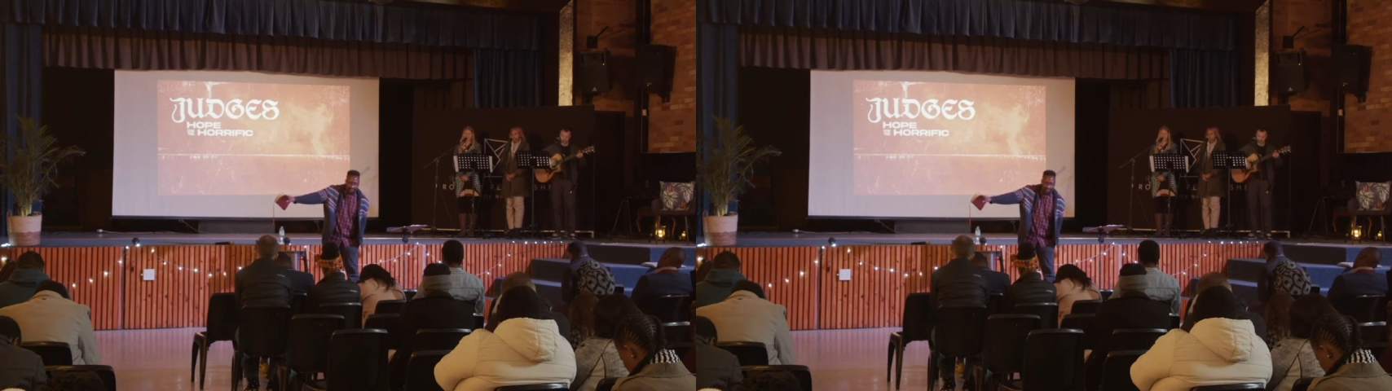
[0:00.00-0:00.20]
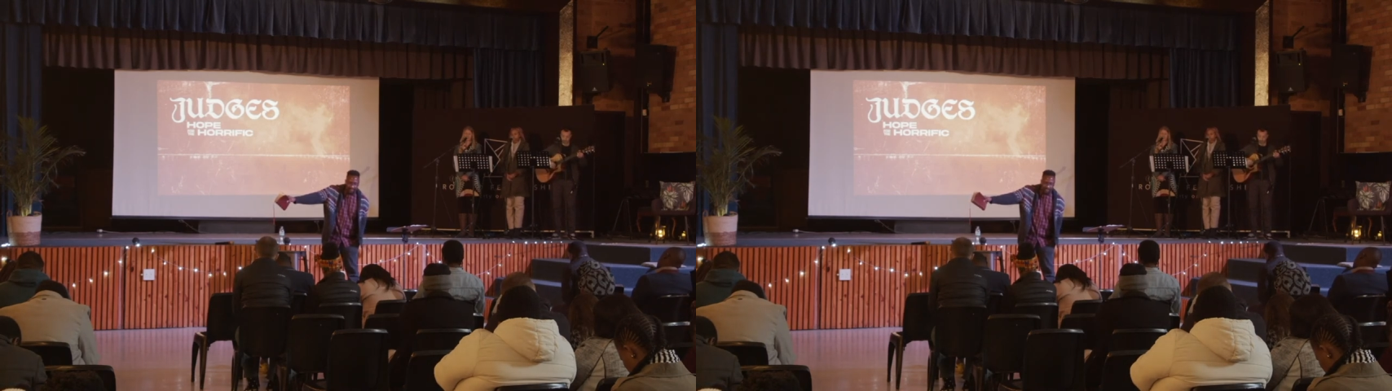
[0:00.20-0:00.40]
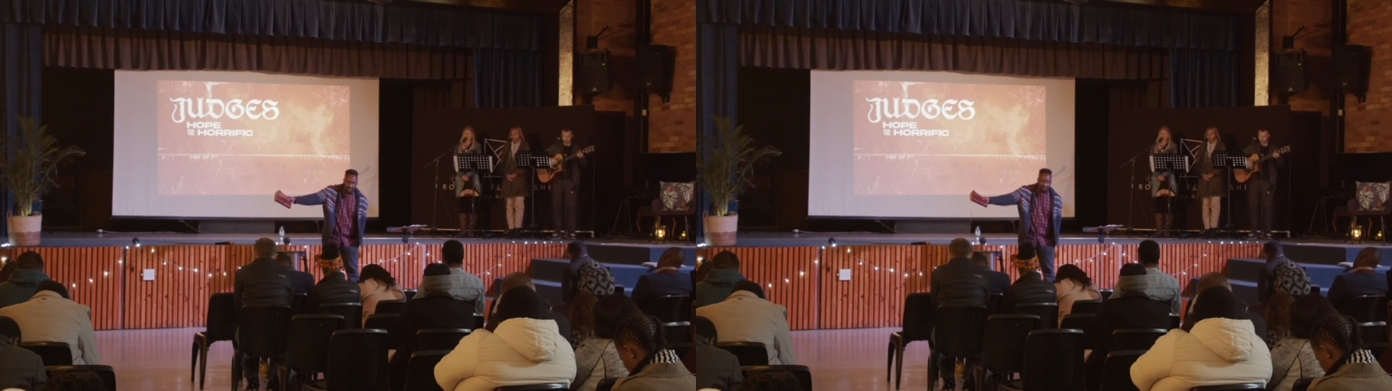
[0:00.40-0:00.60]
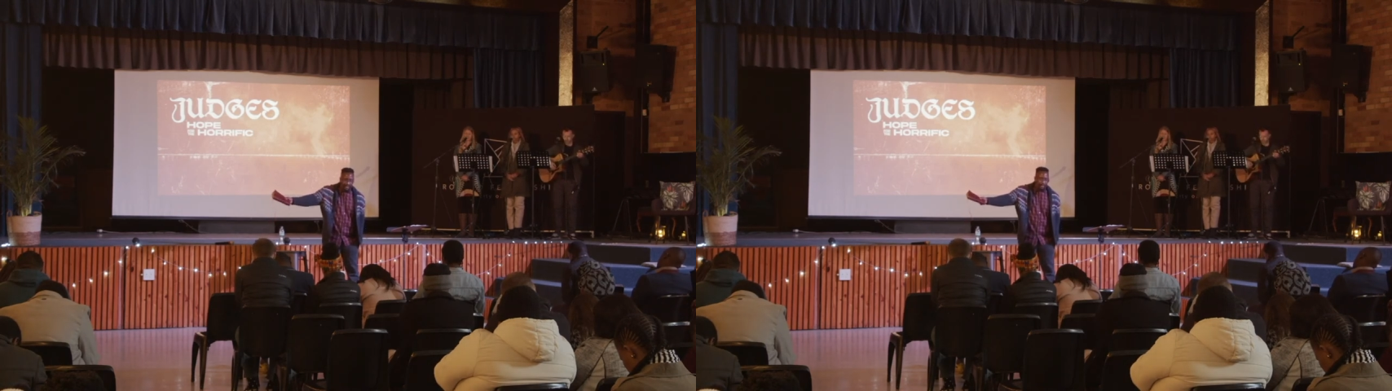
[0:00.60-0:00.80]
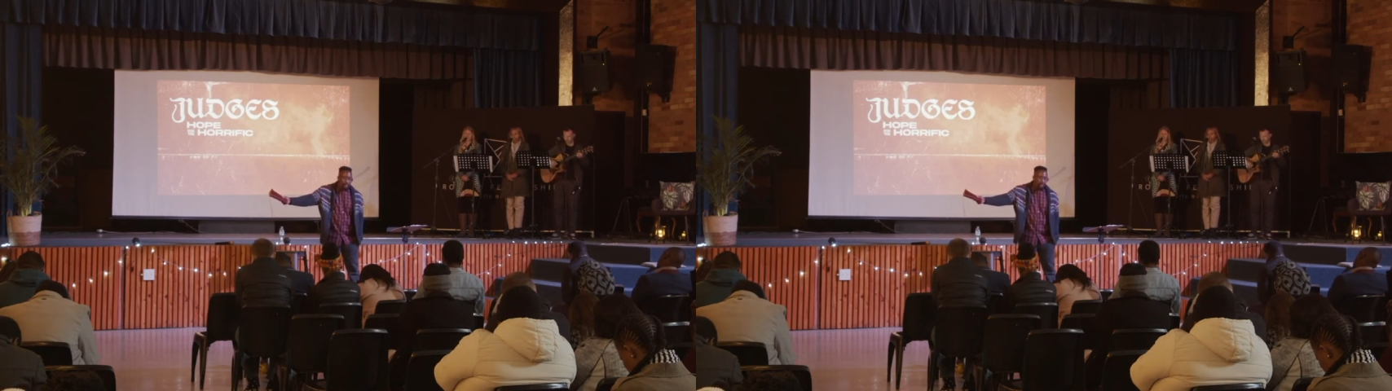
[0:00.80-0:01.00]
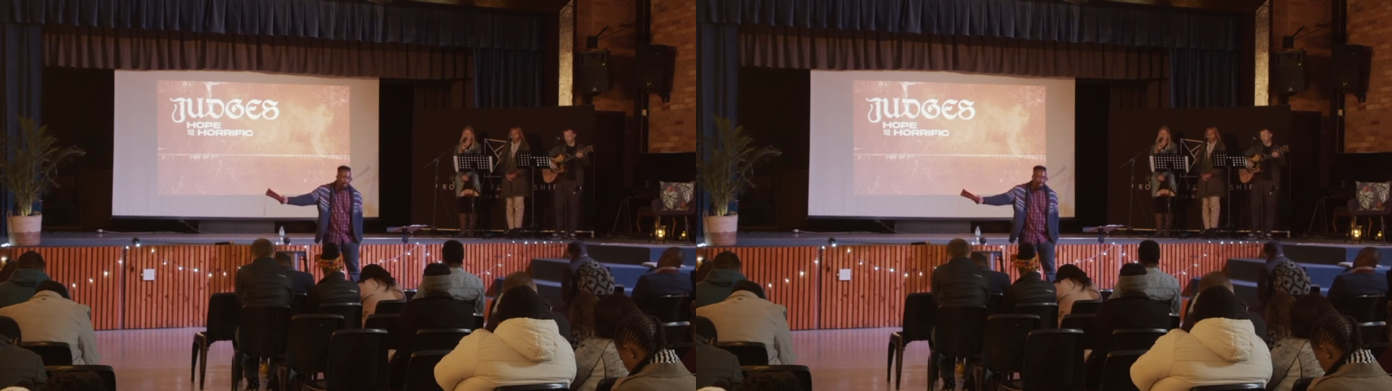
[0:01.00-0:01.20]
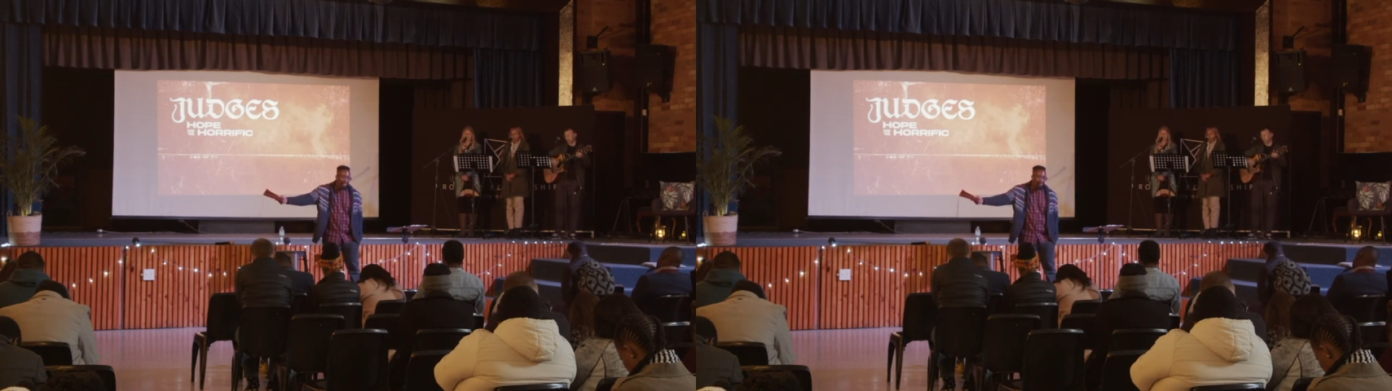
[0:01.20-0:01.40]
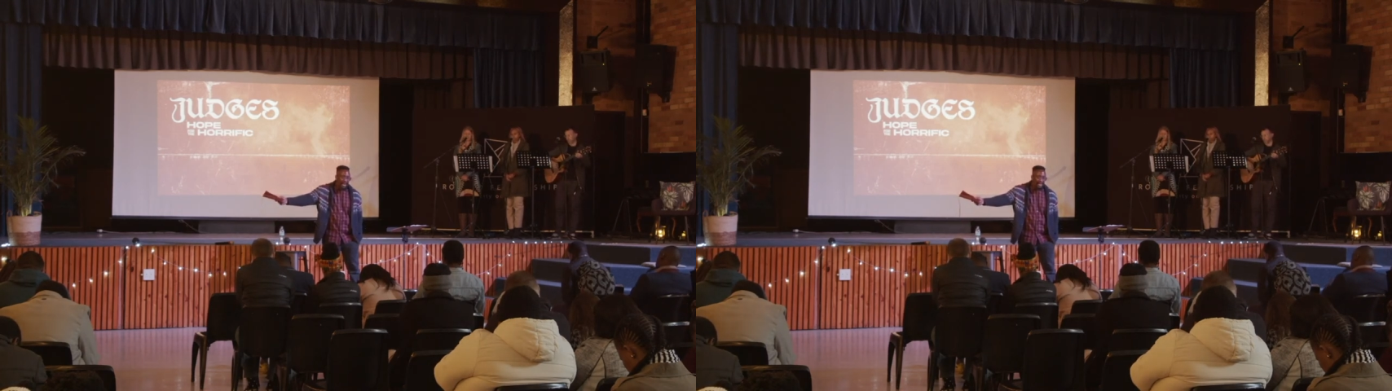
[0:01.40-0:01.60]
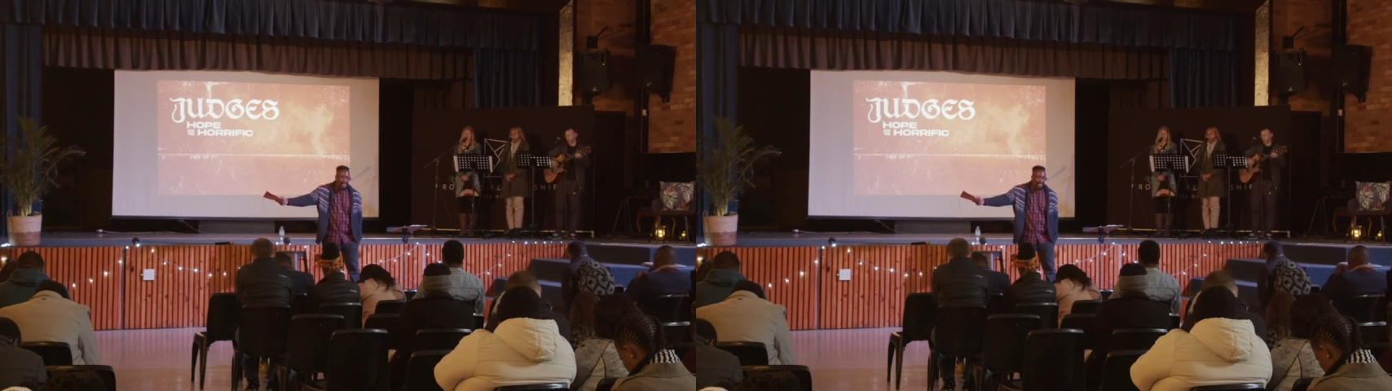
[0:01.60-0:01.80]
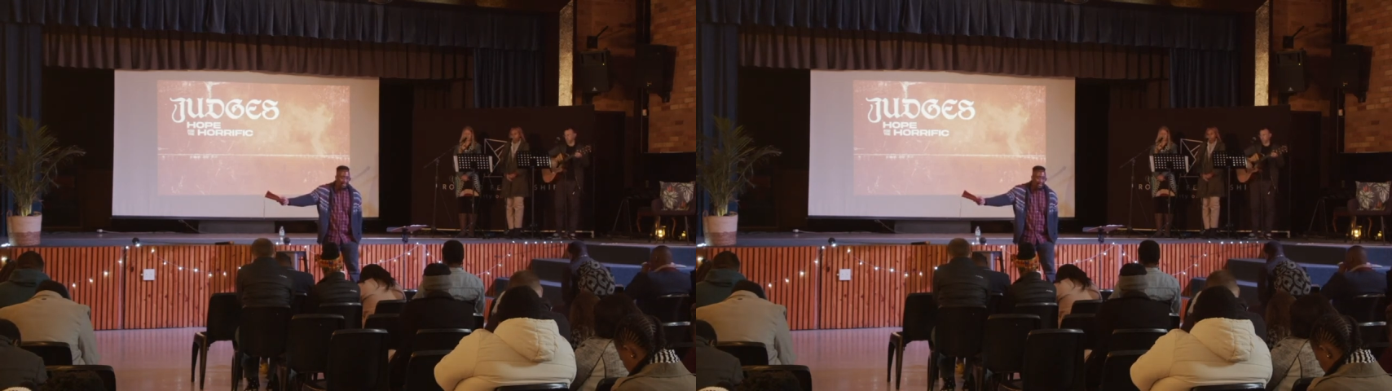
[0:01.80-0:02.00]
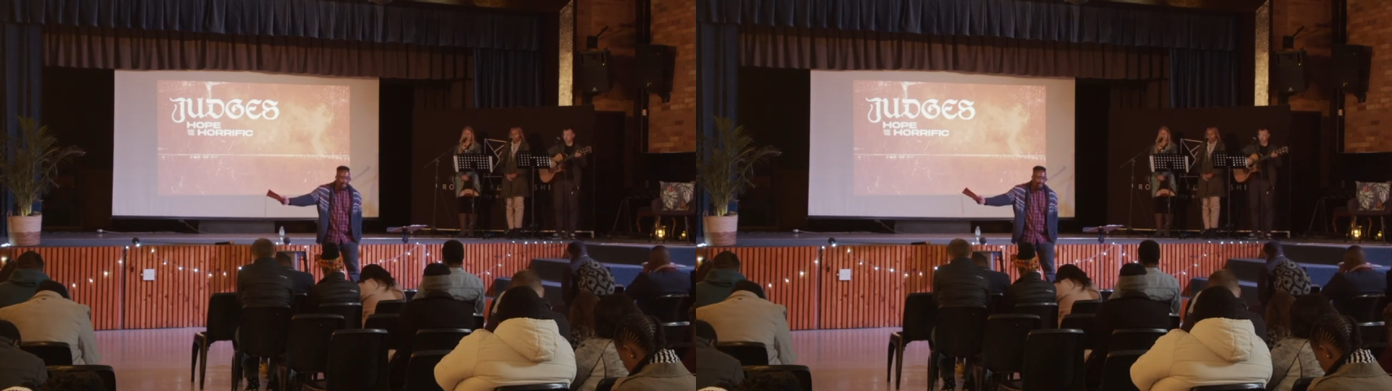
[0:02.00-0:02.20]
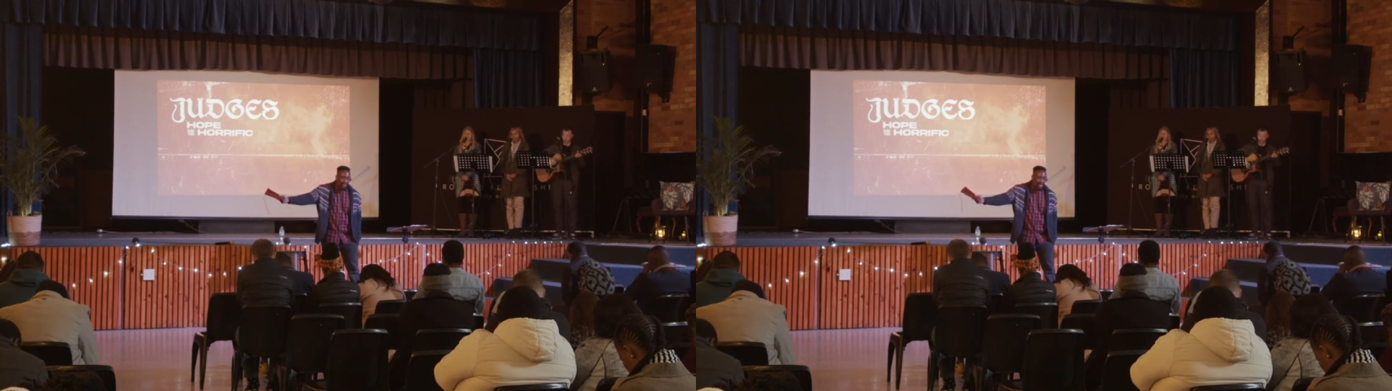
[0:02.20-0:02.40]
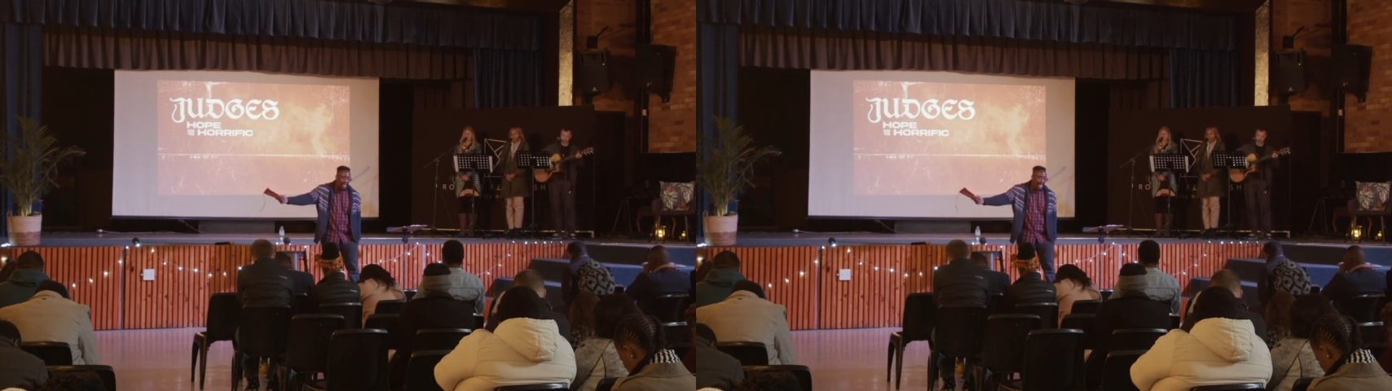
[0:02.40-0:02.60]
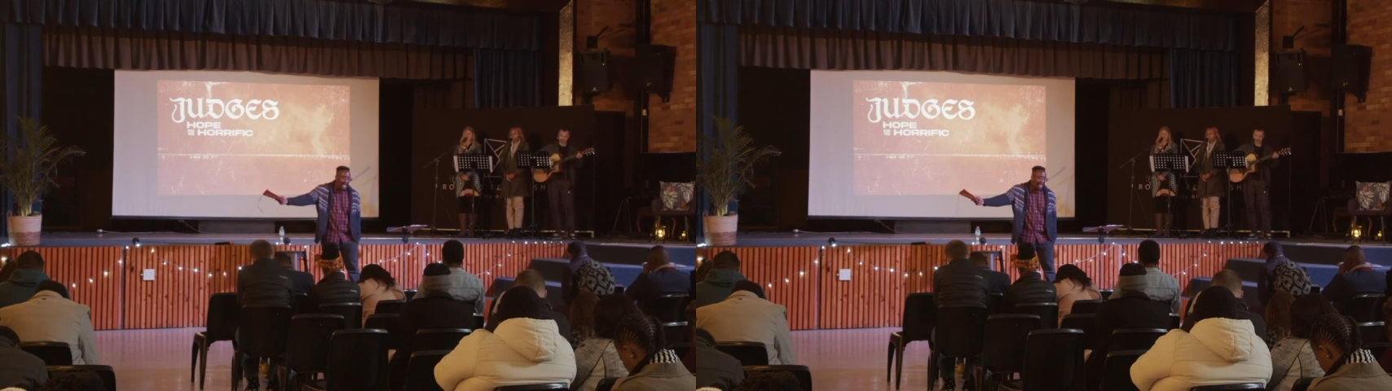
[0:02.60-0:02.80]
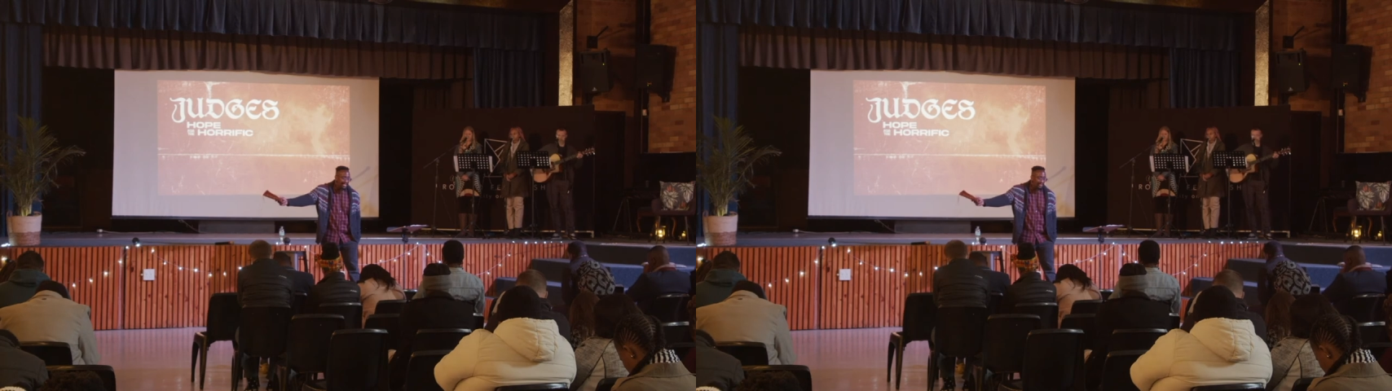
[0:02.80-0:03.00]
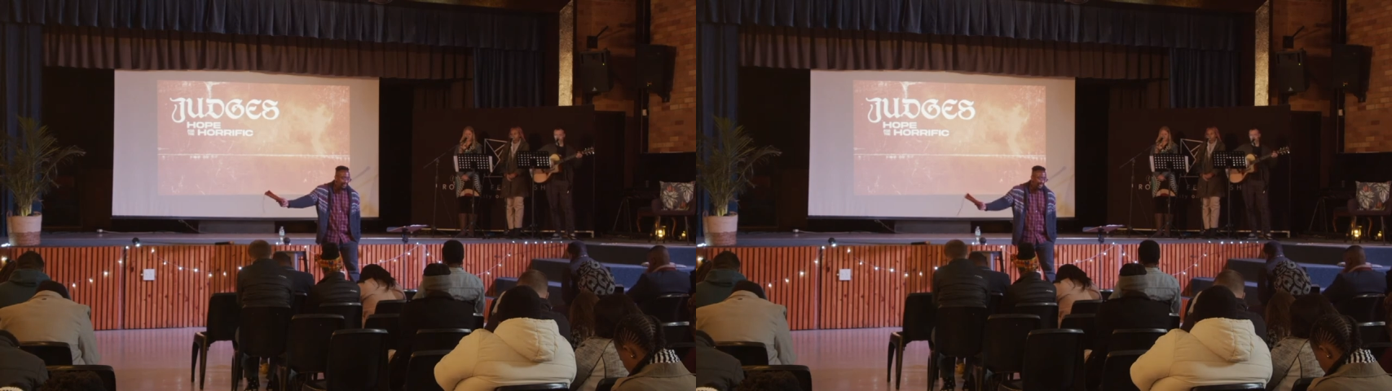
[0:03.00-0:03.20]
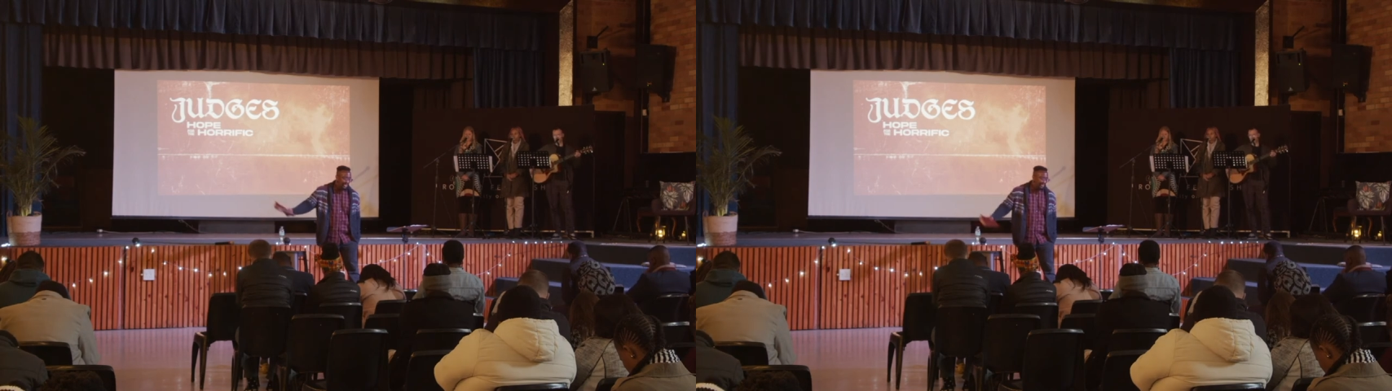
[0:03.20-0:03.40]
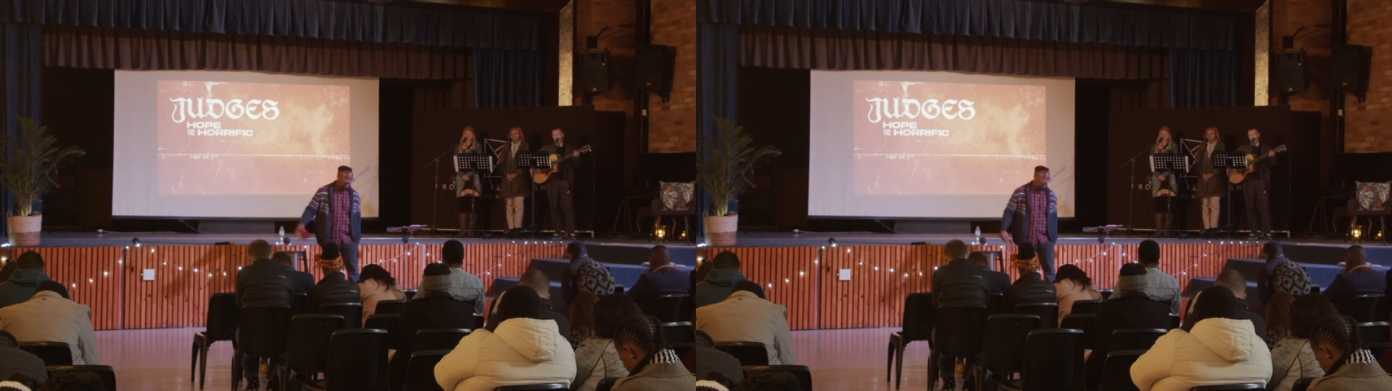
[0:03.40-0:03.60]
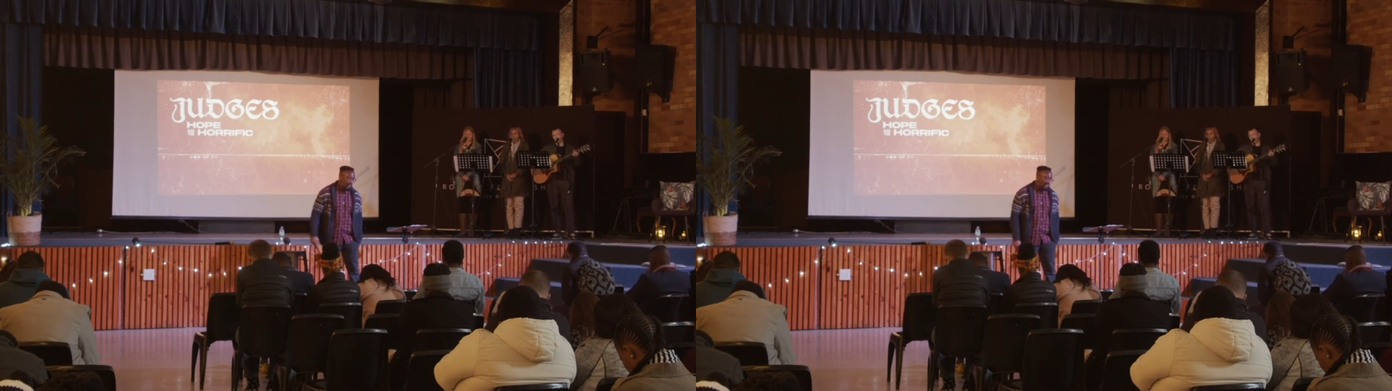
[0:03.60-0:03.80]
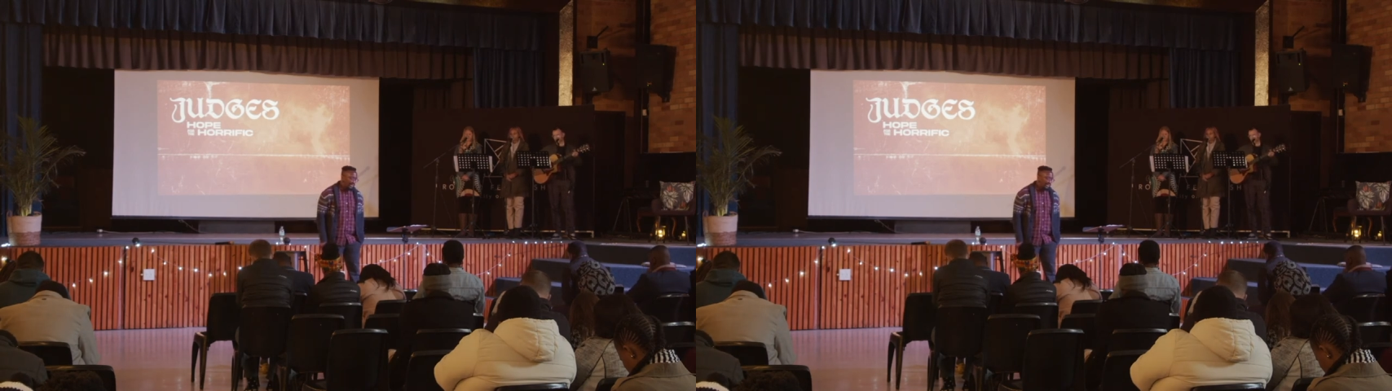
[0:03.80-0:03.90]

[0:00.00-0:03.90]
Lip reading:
[unreadable: no face in view]